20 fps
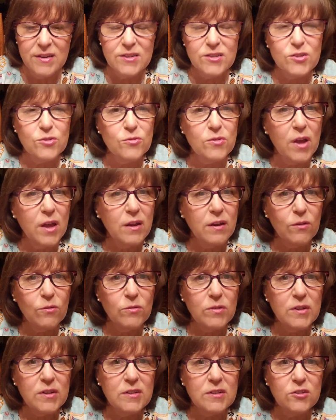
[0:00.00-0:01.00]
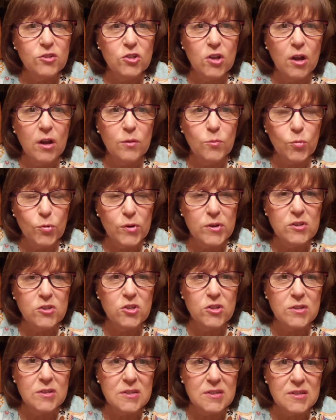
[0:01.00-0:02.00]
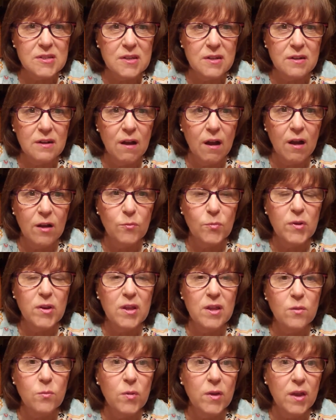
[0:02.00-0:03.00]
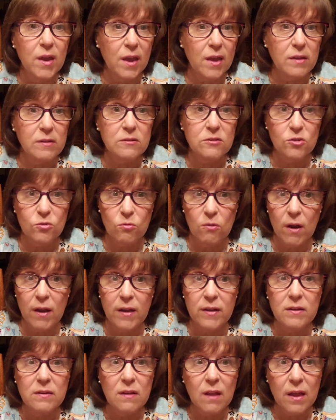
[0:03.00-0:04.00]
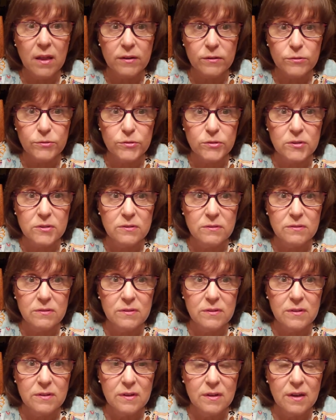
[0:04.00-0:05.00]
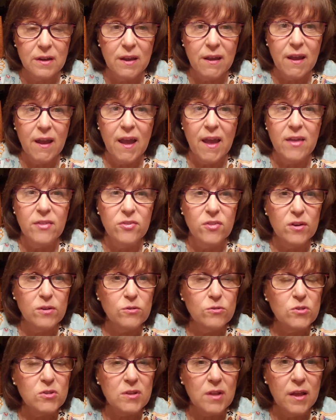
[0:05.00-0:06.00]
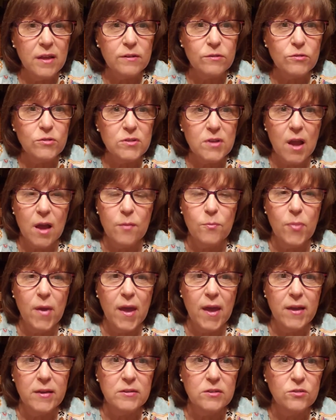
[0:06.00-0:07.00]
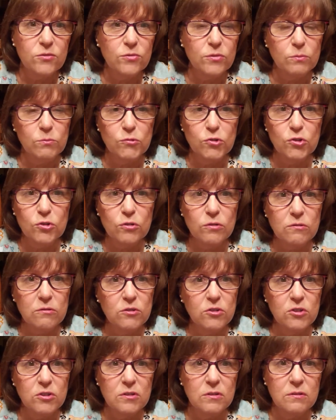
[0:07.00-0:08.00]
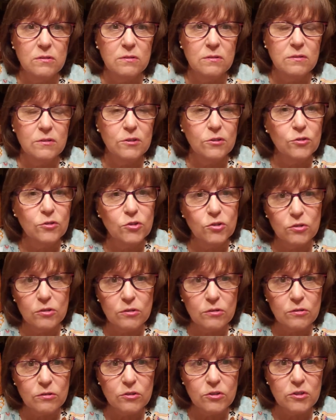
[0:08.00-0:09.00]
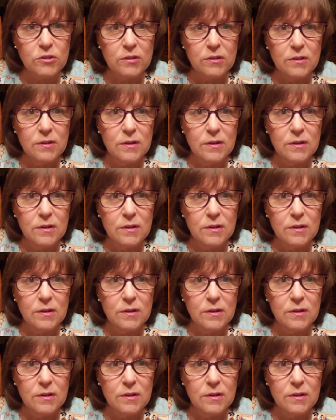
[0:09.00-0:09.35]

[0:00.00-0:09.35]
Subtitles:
So not only did John preach in the synagogue, but he began to write letters. And those letters got passed from church to church,